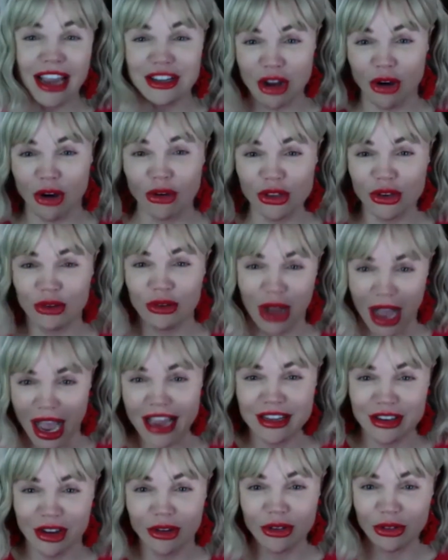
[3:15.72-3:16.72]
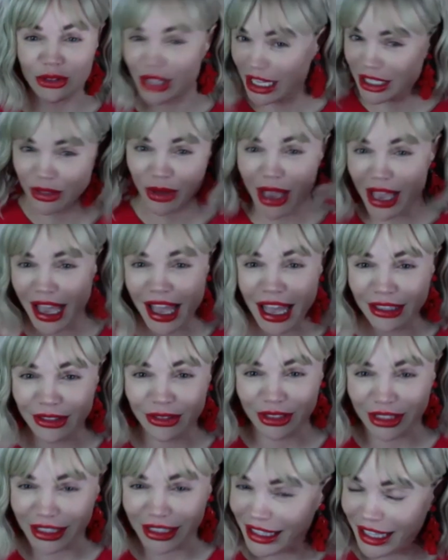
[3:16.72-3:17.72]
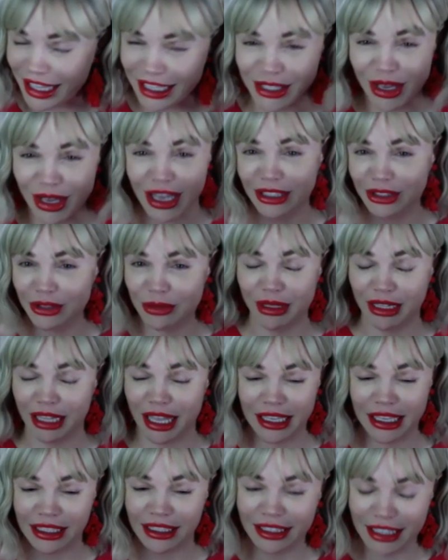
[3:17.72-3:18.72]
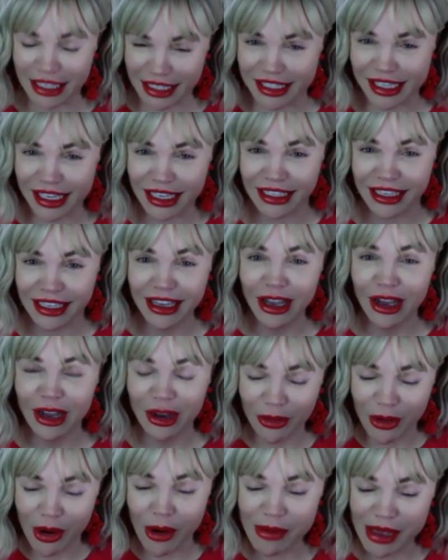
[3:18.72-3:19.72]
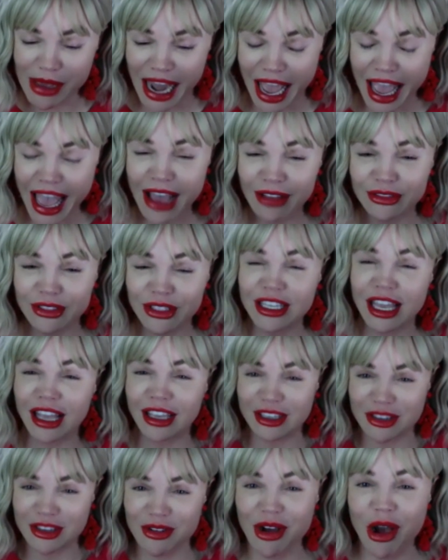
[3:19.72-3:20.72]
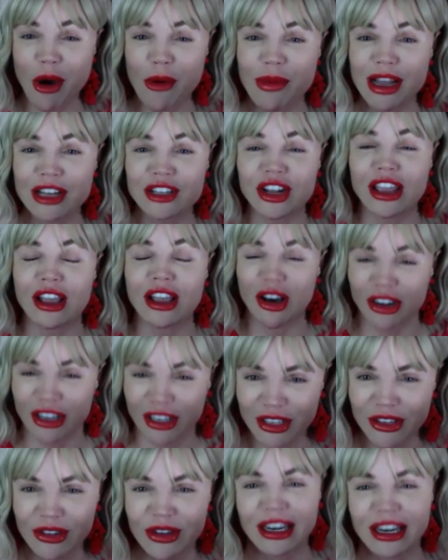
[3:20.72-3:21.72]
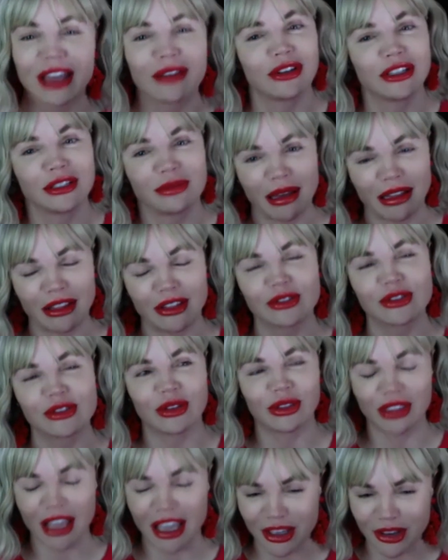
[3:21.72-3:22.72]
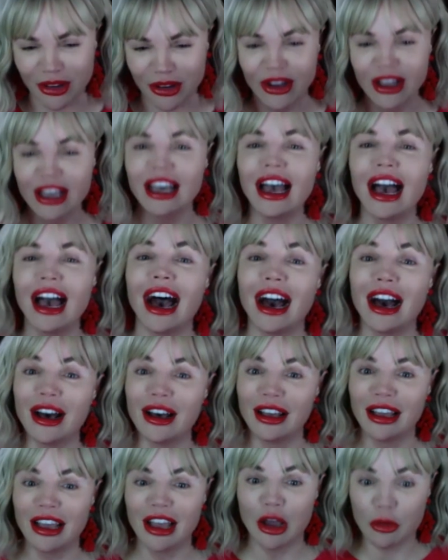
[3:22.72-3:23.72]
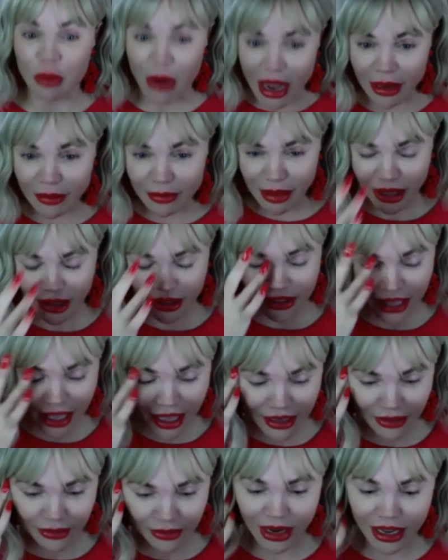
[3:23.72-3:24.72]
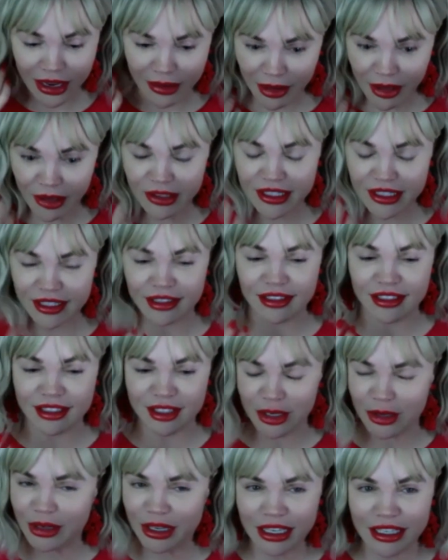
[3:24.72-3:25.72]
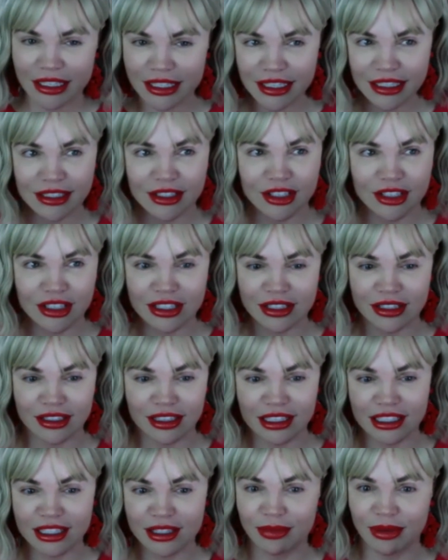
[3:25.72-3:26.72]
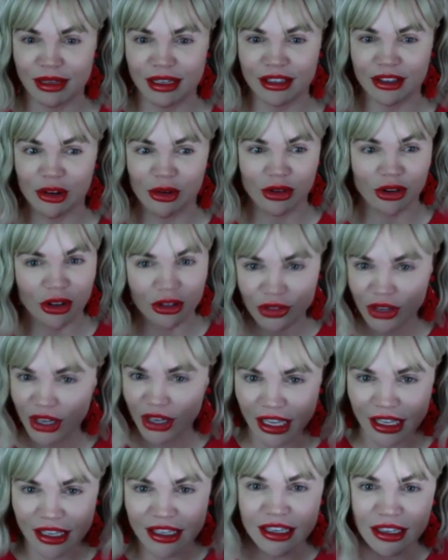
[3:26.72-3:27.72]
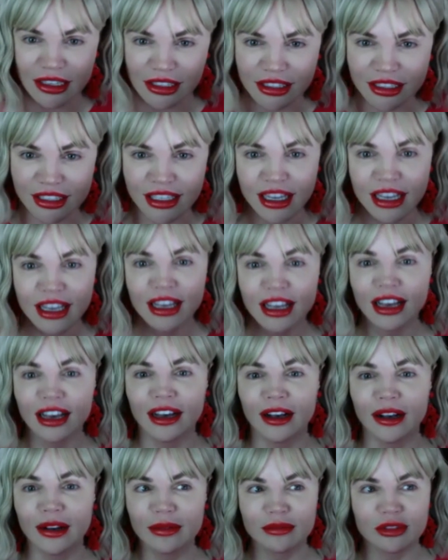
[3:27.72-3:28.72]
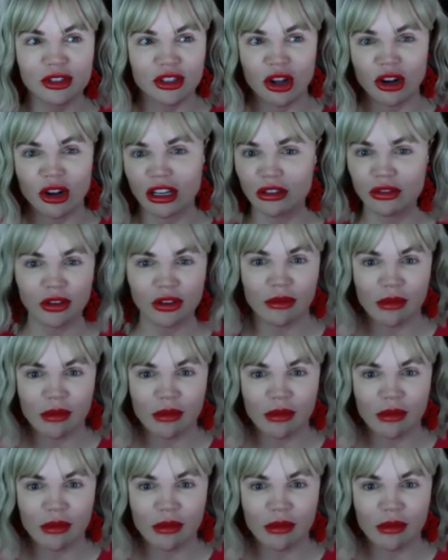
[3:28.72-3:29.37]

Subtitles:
know you. That's why I had to be like, listen, woman, I have to tell you how much I honor you and I respect you. So thank you. Rankbell. Yeah, Rankbell. It's crazy. It's been going on for 8 years. Started from